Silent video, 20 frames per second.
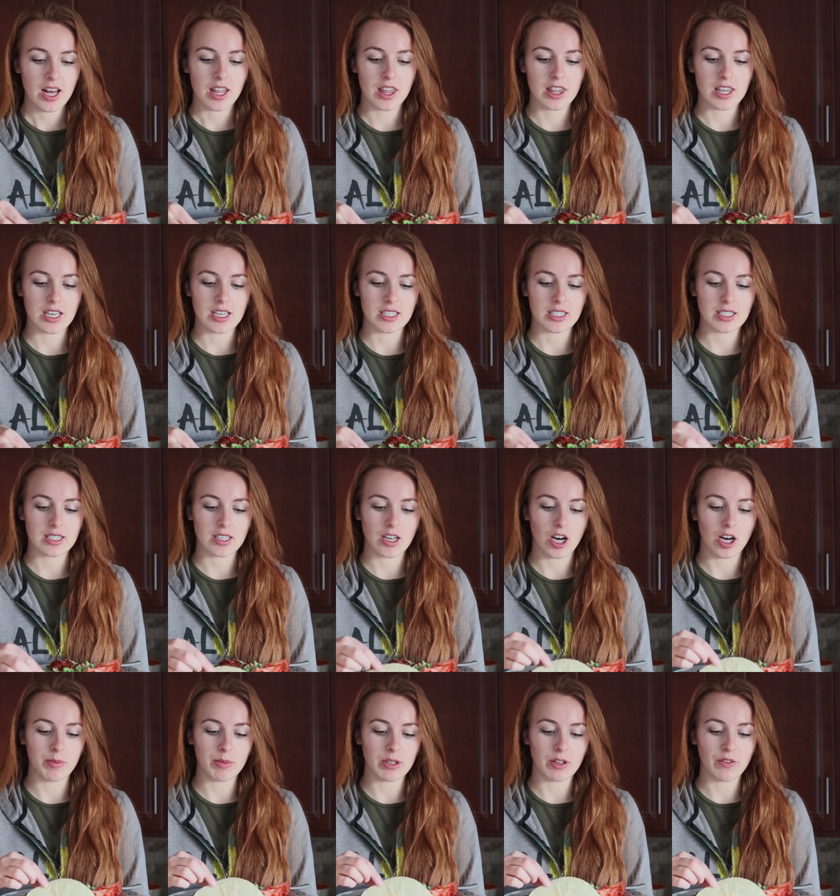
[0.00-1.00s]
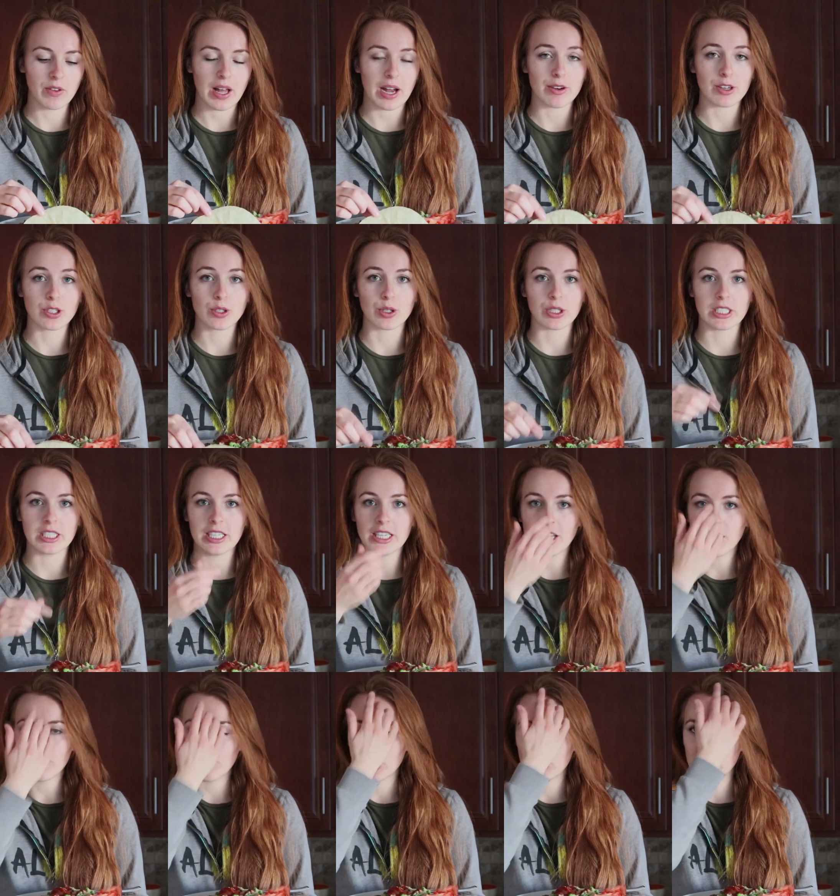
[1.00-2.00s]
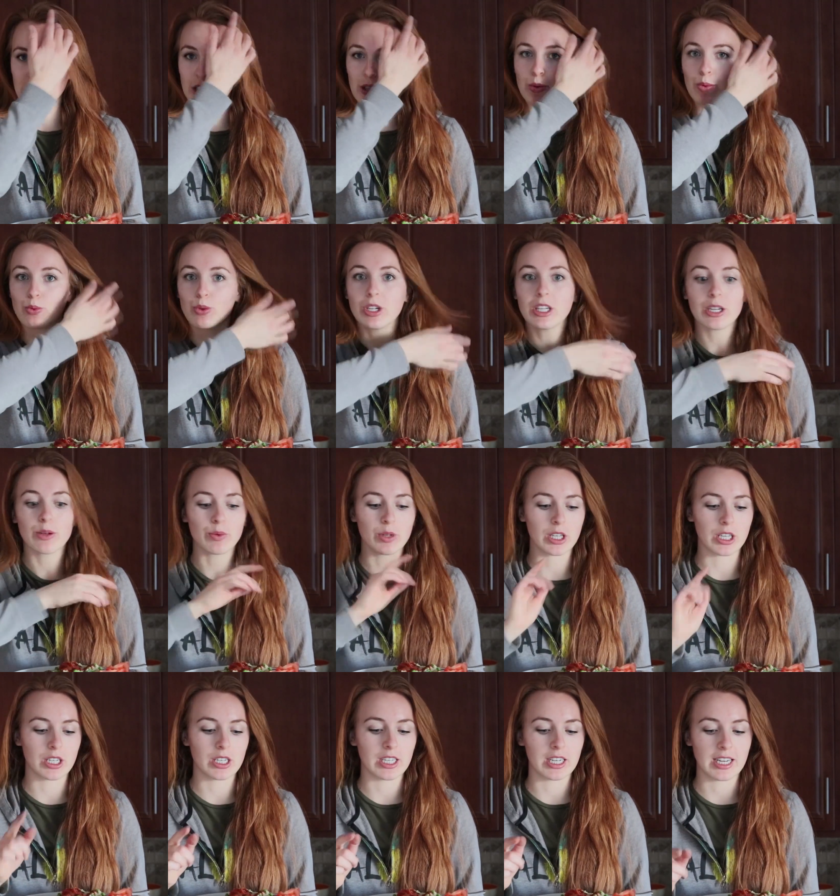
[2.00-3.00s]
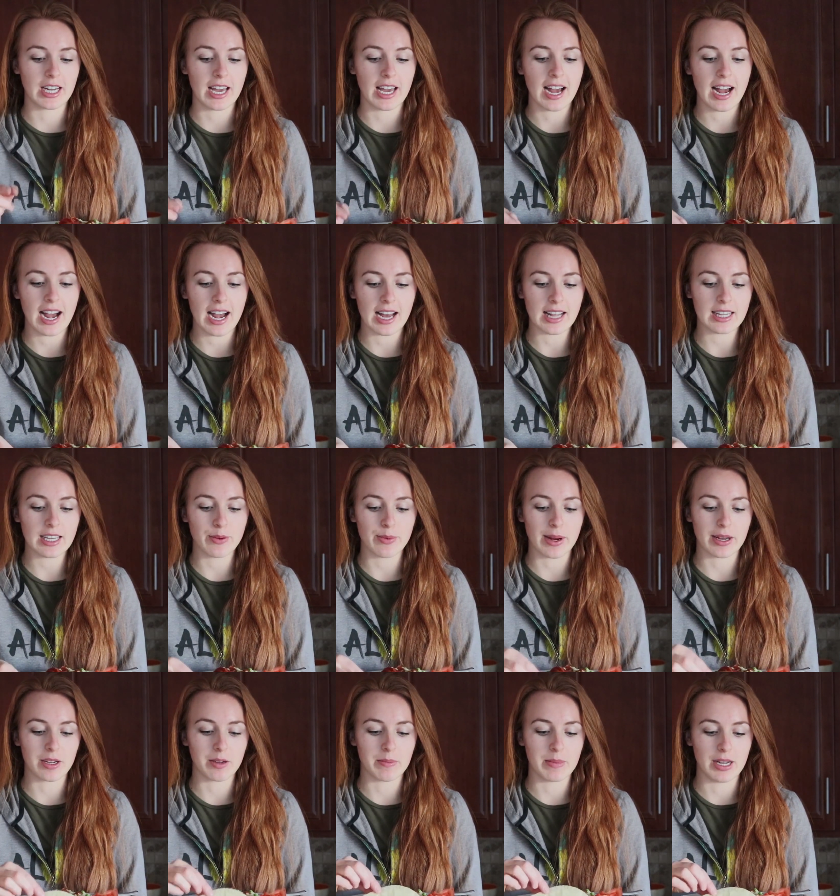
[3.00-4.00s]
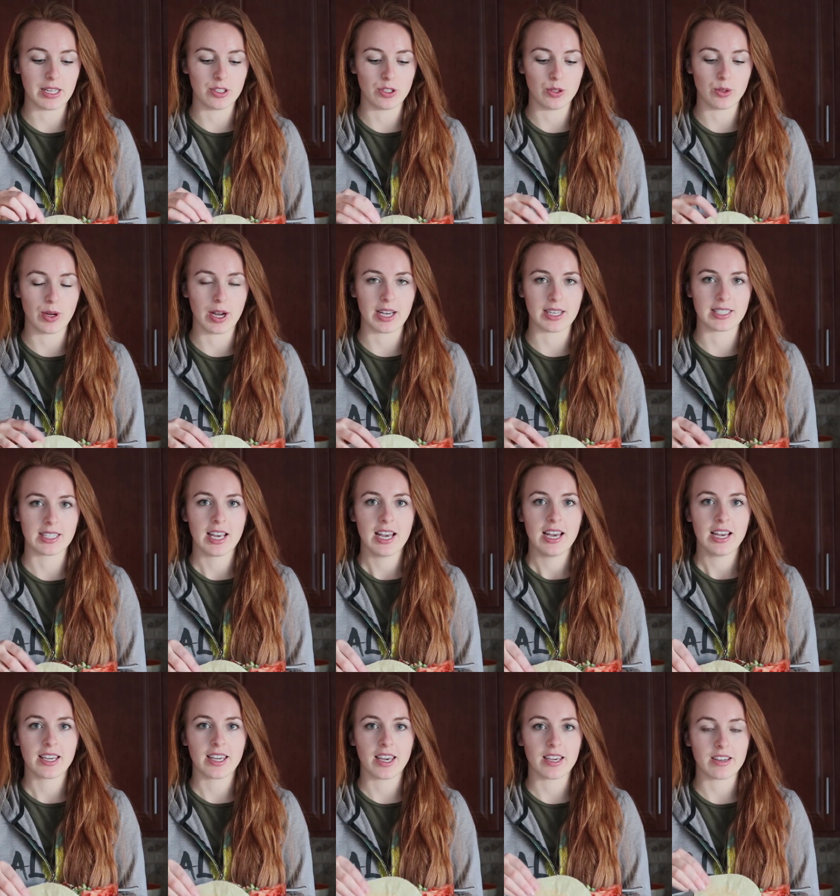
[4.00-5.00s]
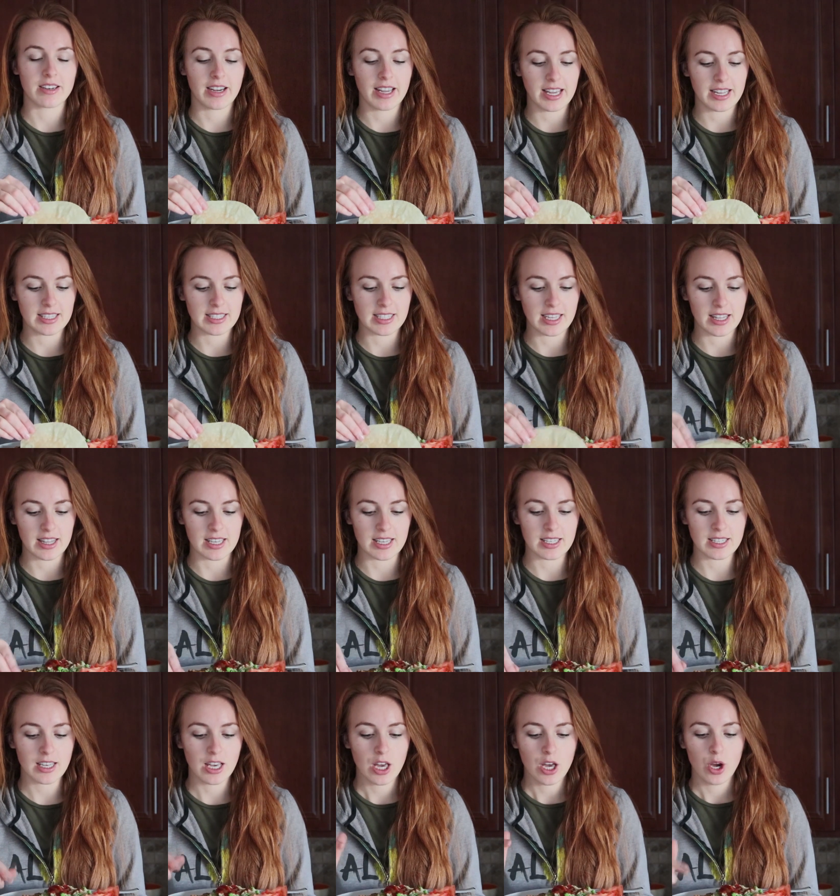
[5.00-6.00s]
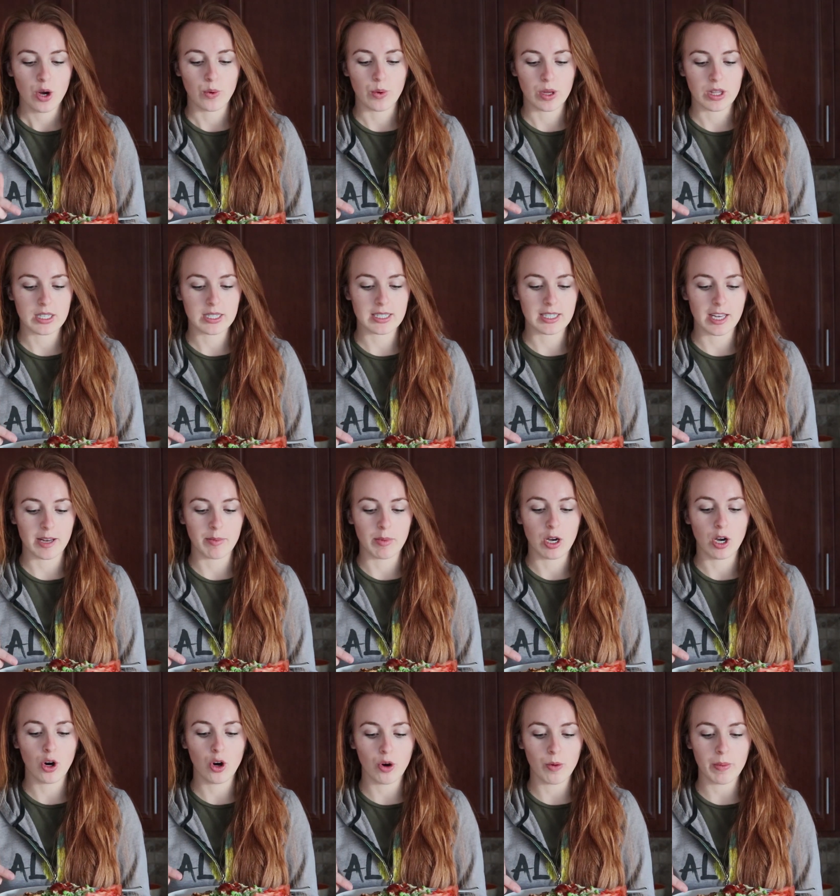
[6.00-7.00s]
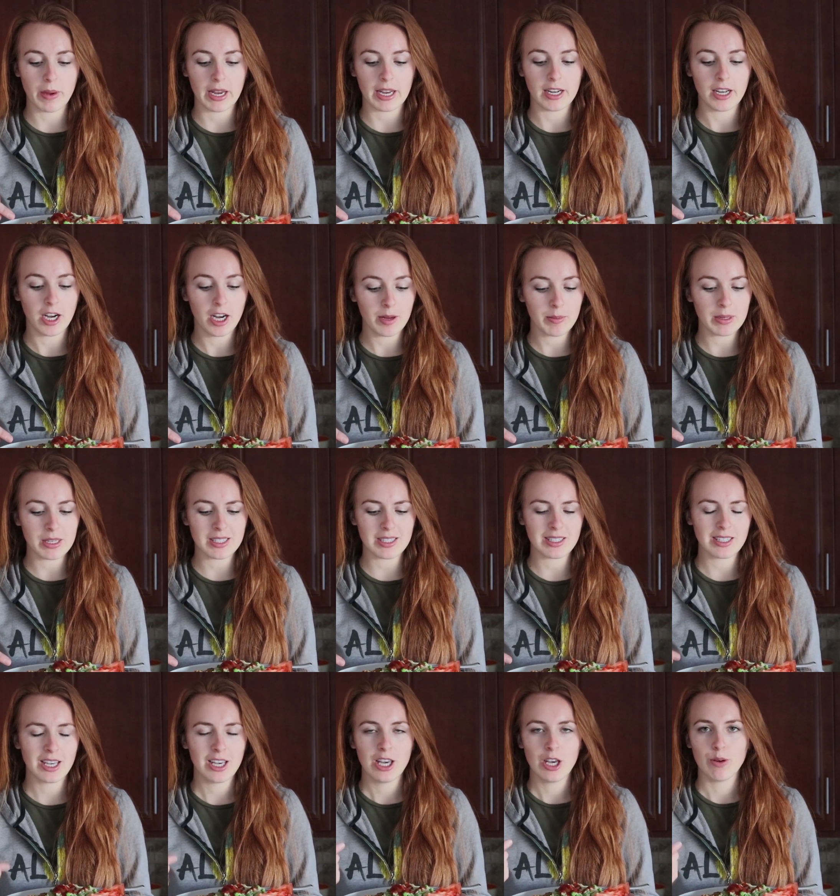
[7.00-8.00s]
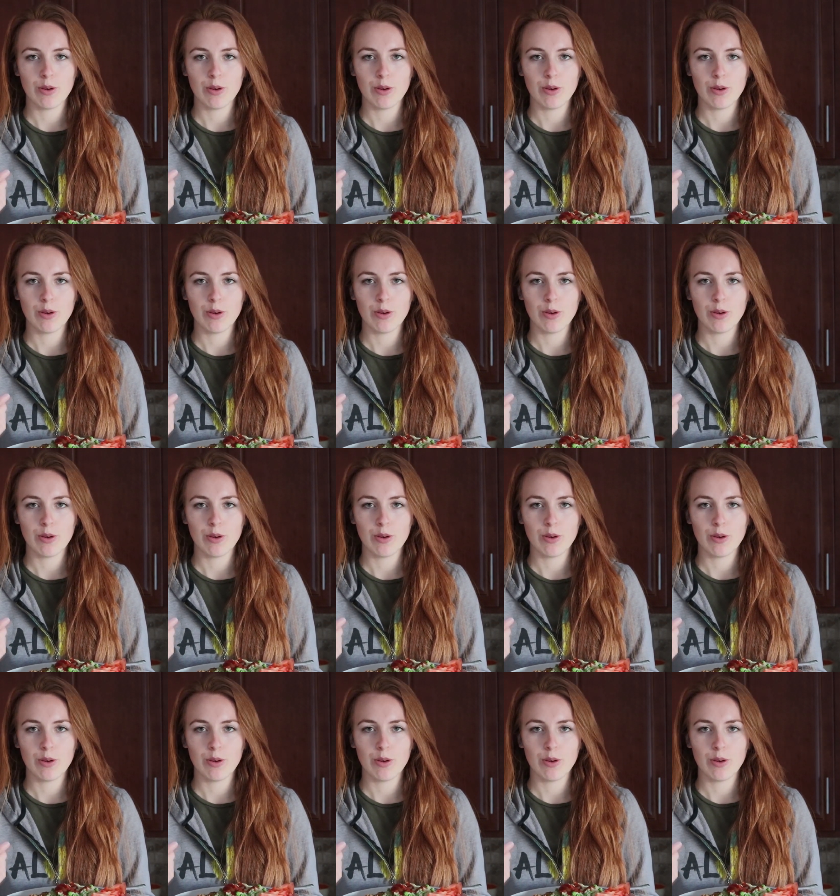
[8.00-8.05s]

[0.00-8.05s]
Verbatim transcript: this almond flour tortilla, which they're really, really good, and I highly recommend you guys get your hands on these, with some homemade hummus,